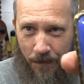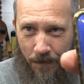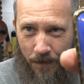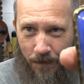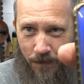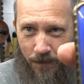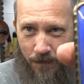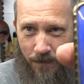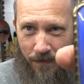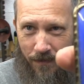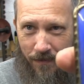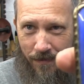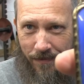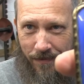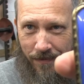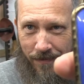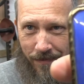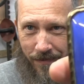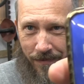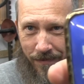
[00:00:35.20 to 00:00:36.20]

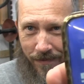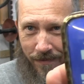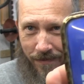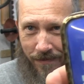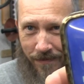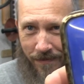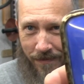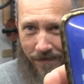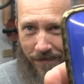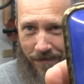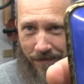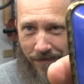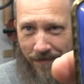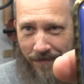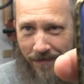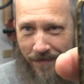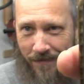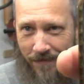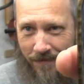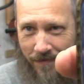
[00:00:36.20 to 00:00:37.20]

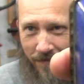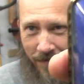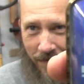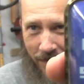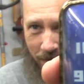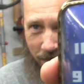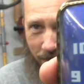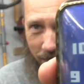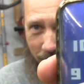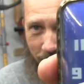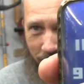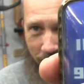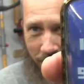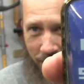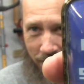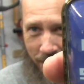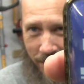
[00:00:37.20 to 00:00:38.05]
(silence)